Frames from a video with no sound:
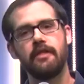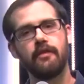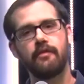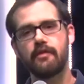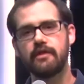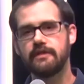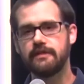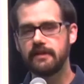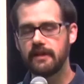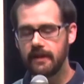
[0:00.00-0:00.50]
the
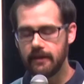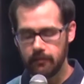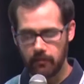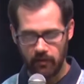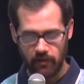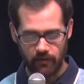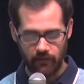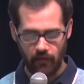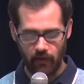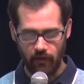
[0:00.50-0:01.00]

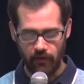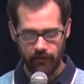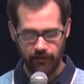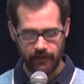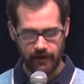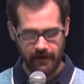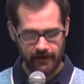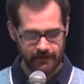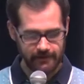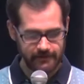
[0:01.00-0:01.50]
Redeemer of all
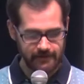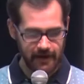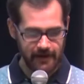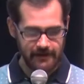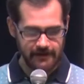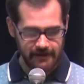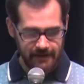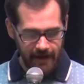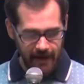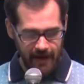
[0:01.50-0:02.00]
things.
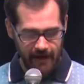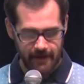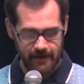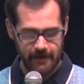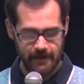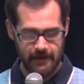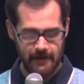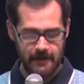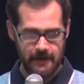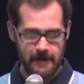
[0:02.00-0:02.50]
And yet,
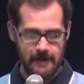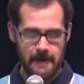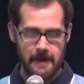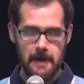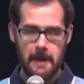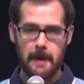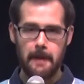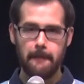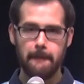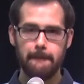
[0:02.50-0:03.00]

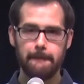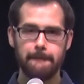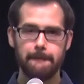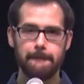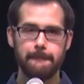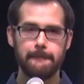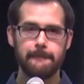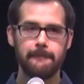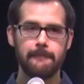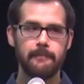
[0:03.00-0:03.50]

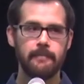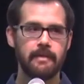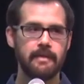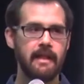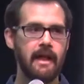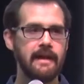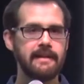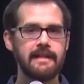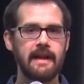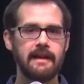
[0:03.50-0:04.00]

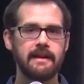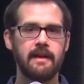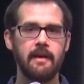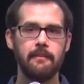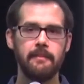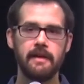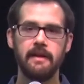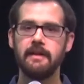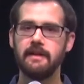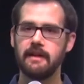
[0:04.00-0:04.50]
like that
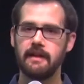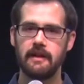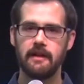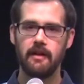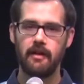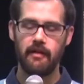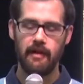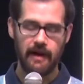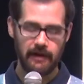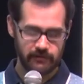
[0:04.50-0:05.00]
chameleon in
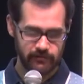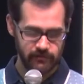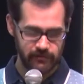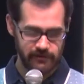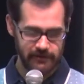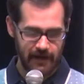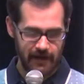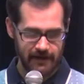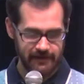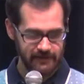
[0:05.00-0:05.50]
our
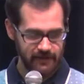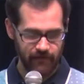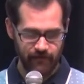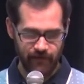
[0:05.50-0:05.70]
exercise, the